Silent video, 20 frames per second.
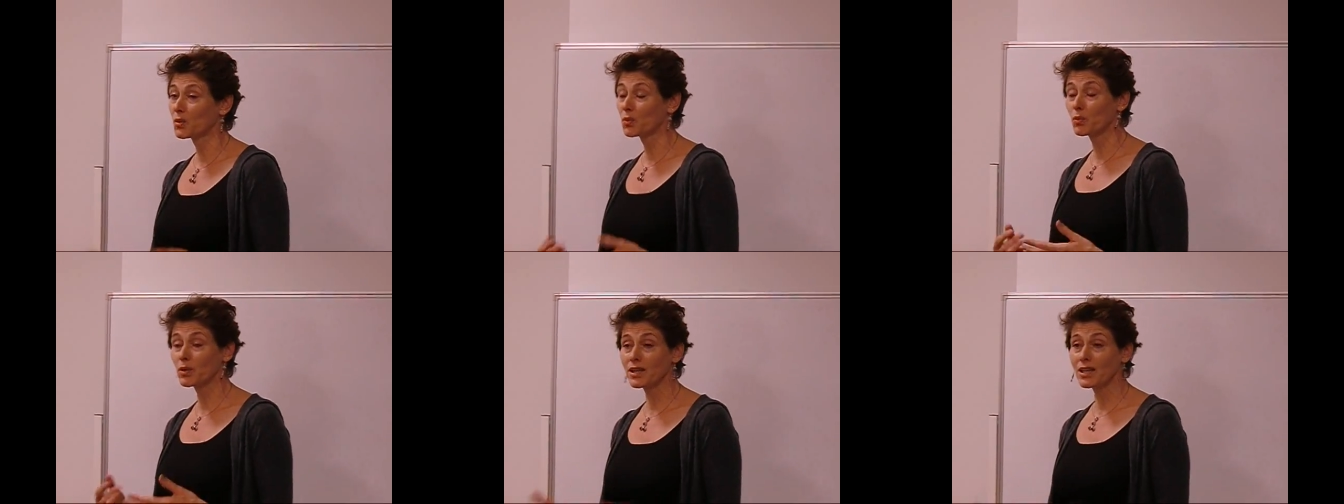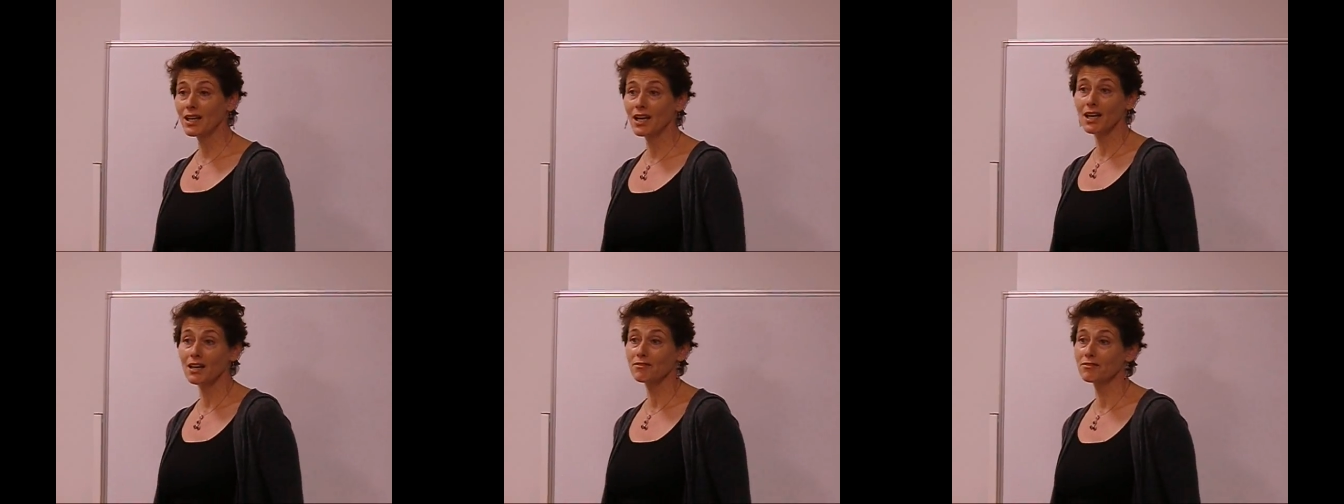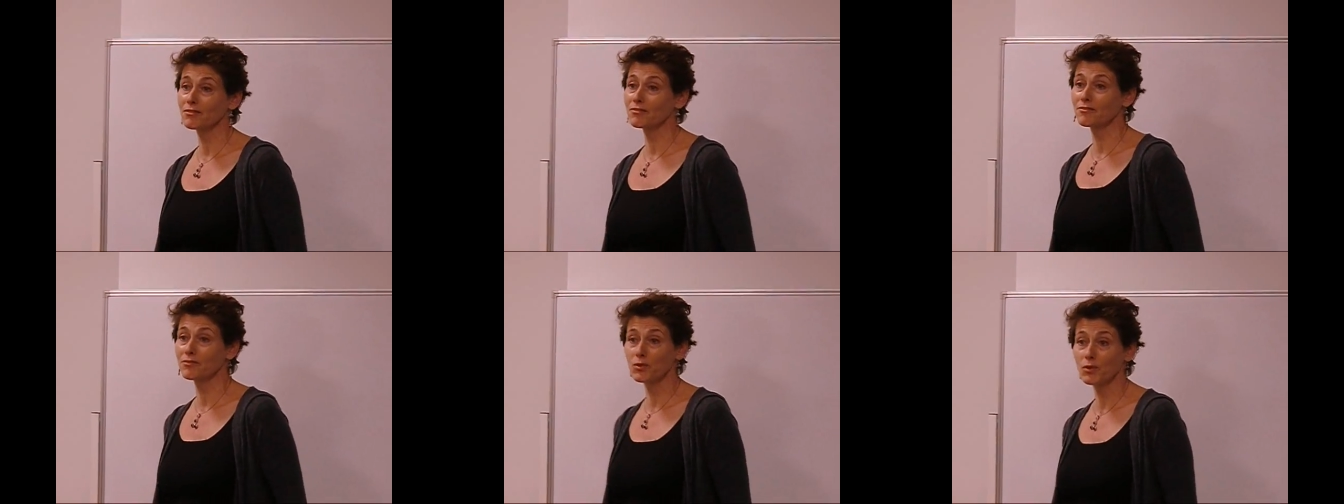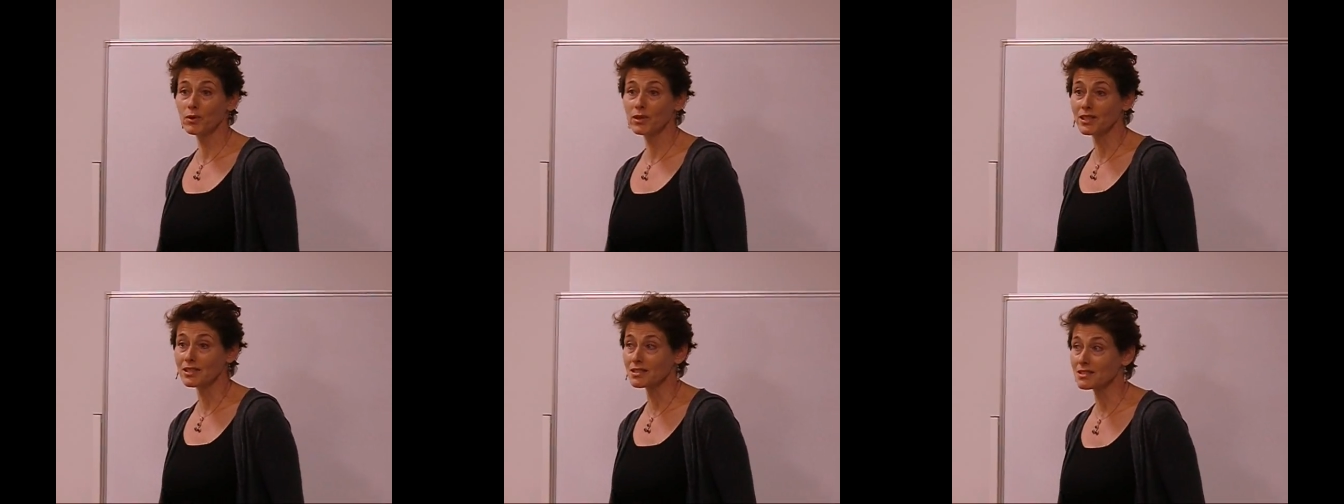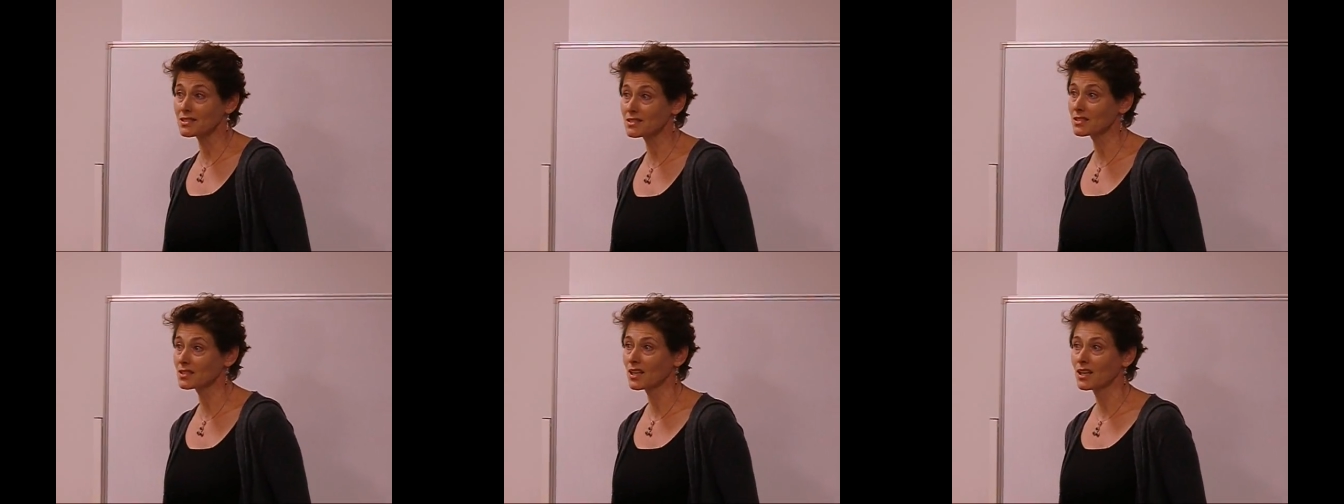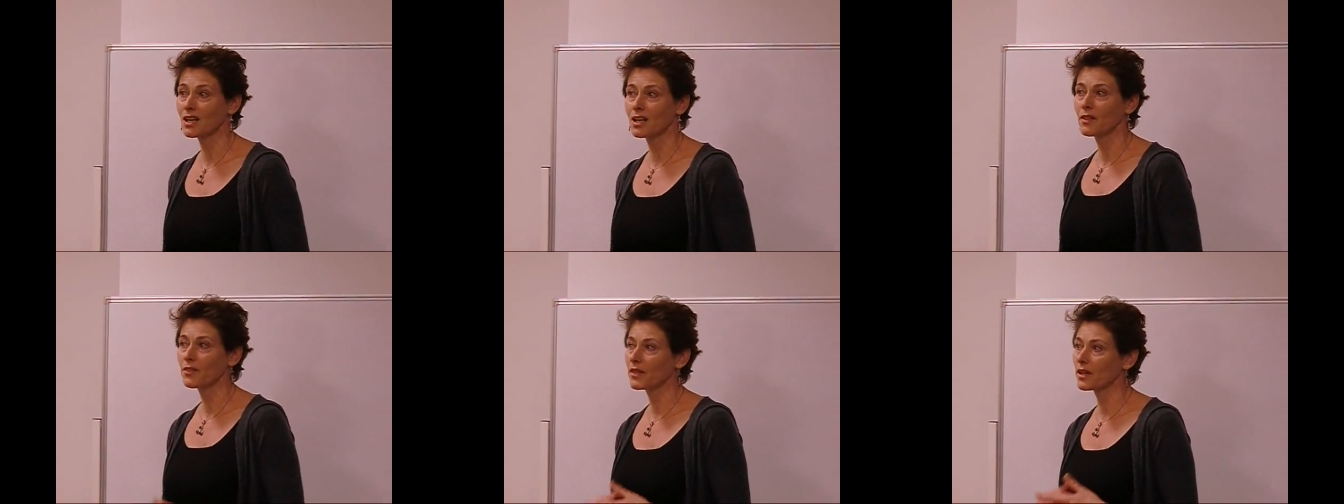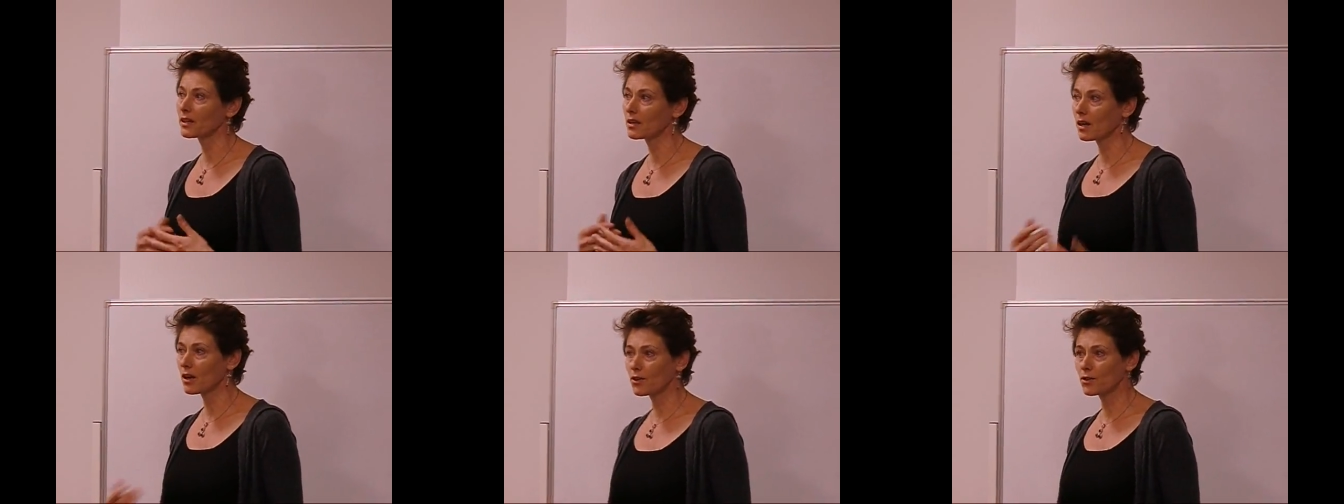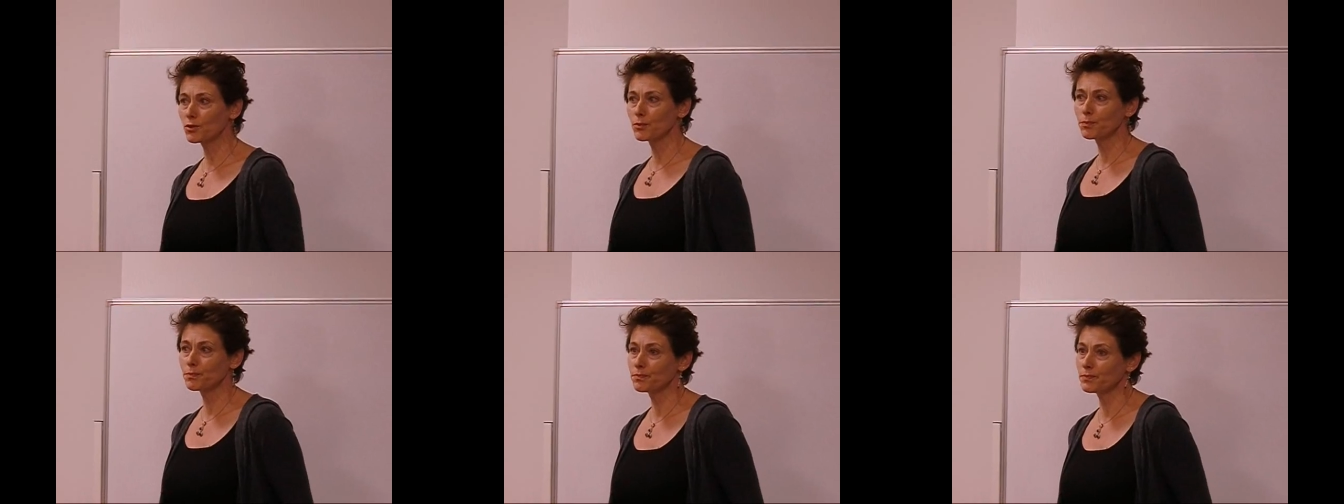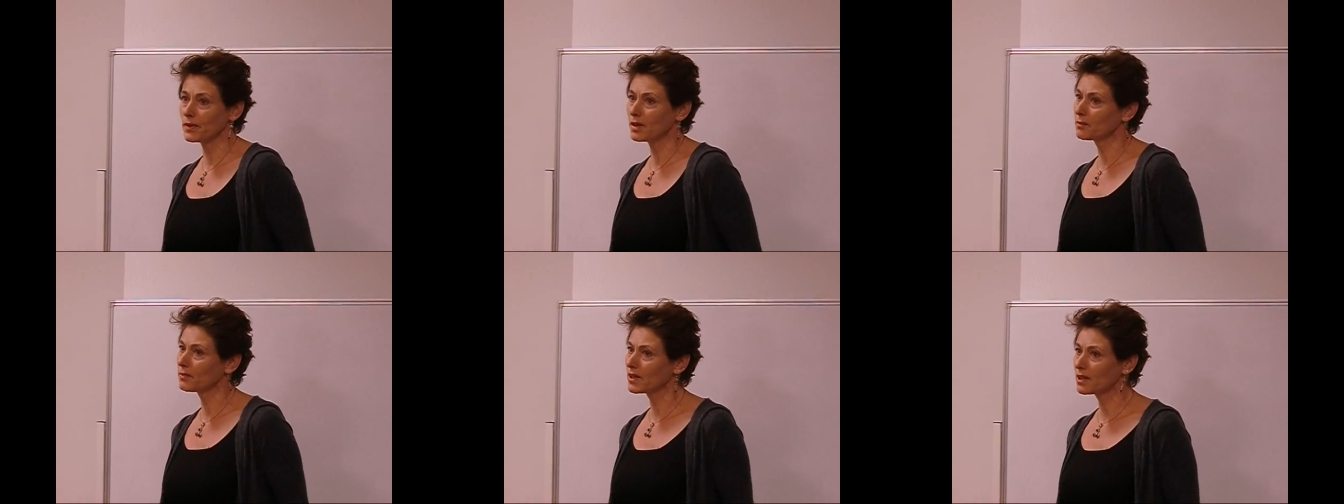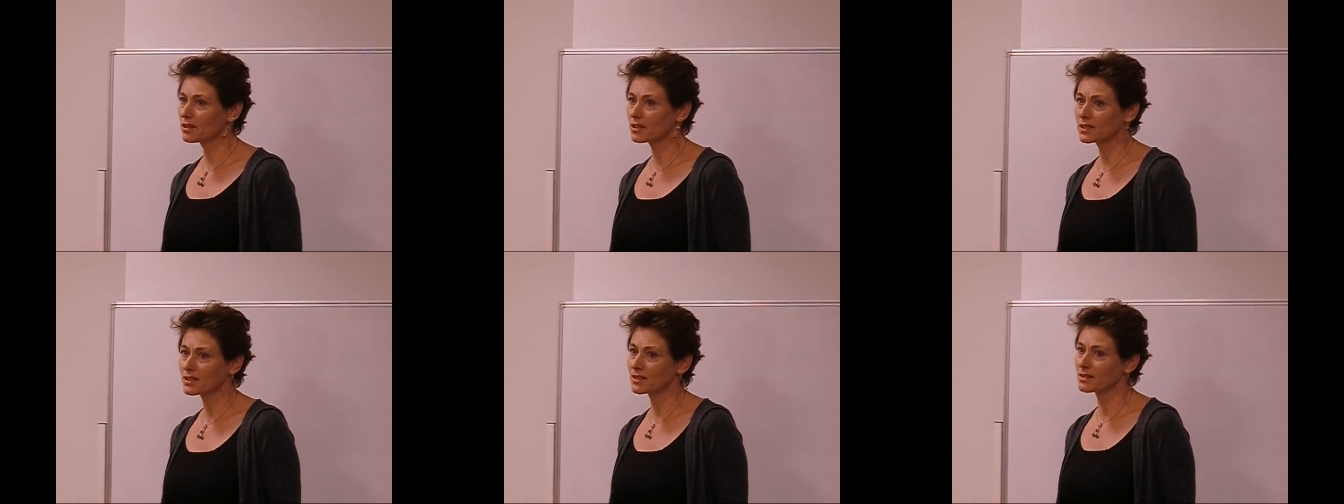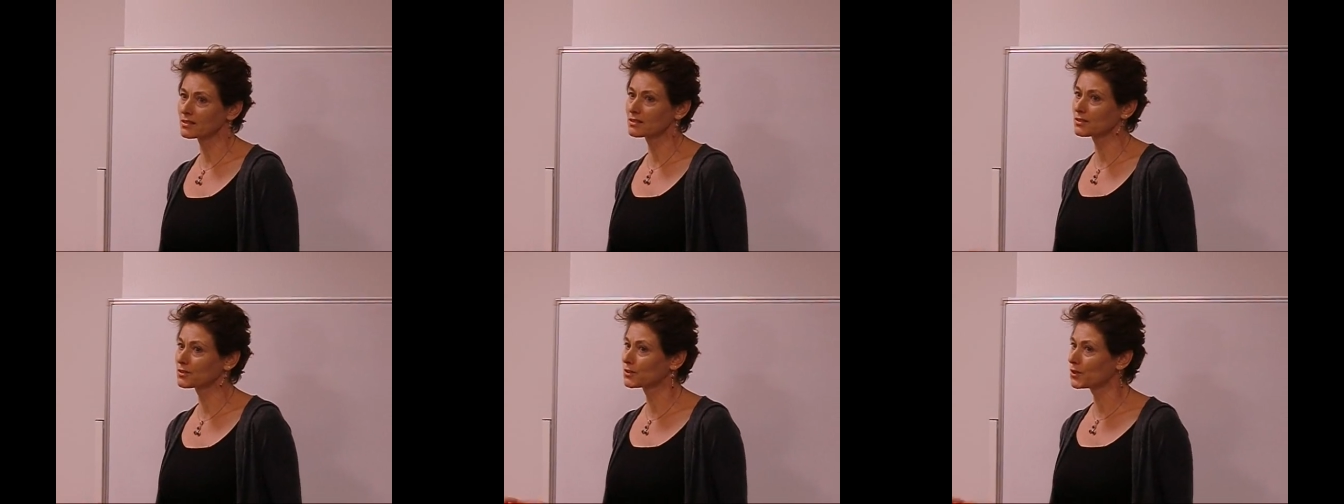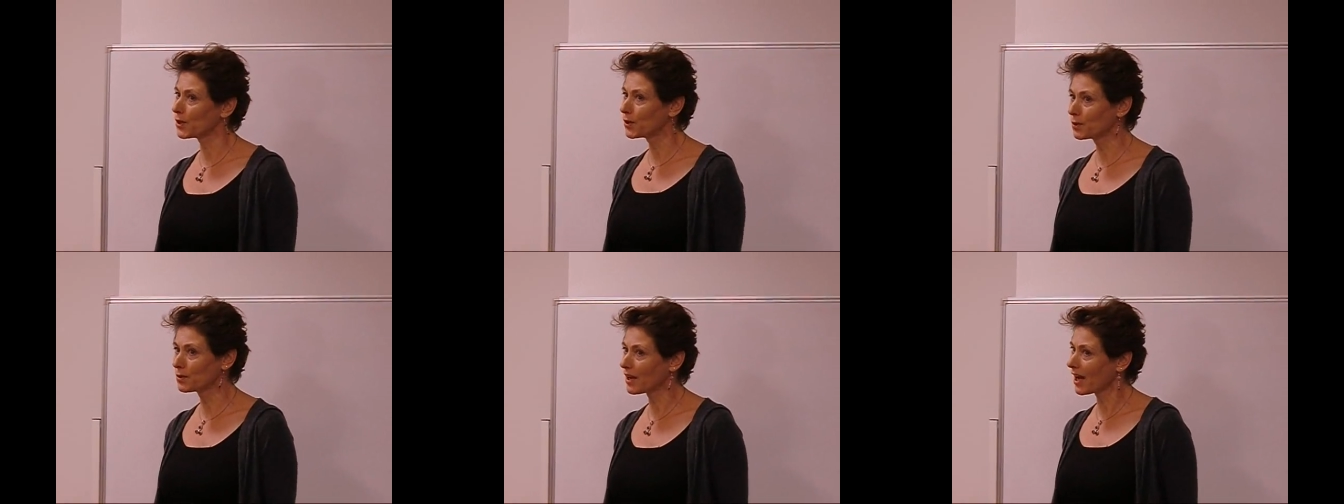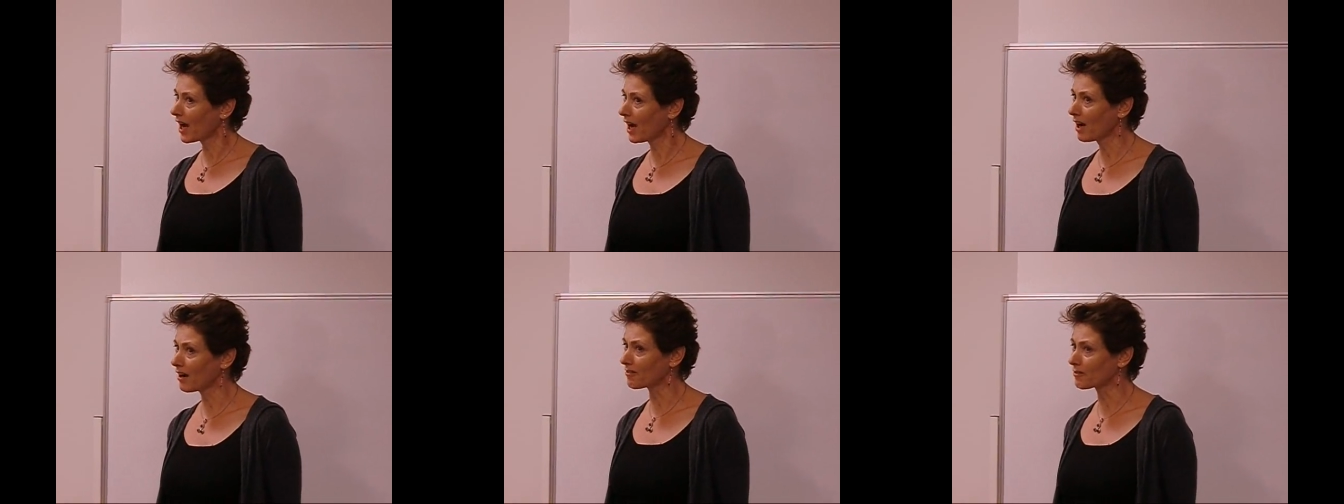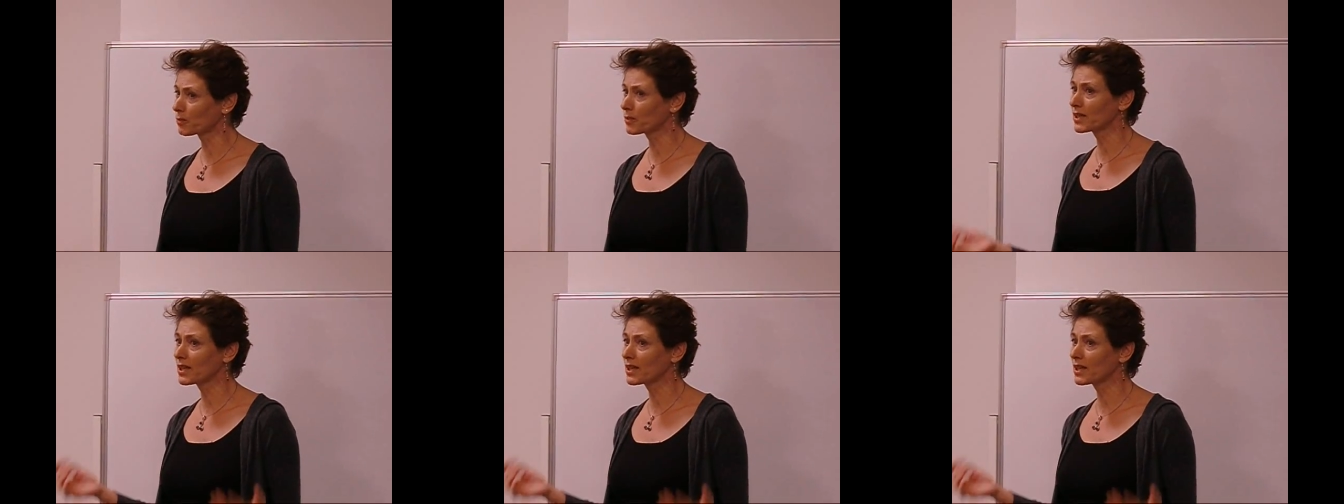we have a voice that other Americans don't have.